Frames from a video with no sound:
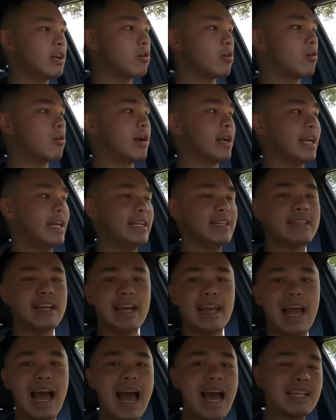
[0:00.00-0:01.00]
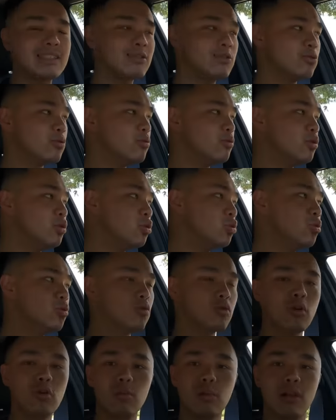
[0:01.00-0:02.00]
or a Daihatsu New
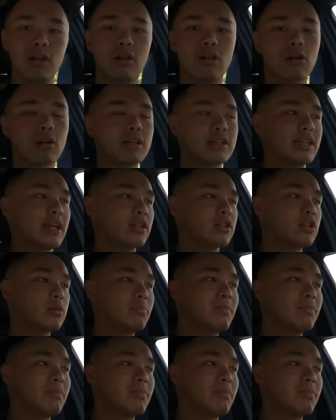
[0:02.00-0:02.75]
Global Architecture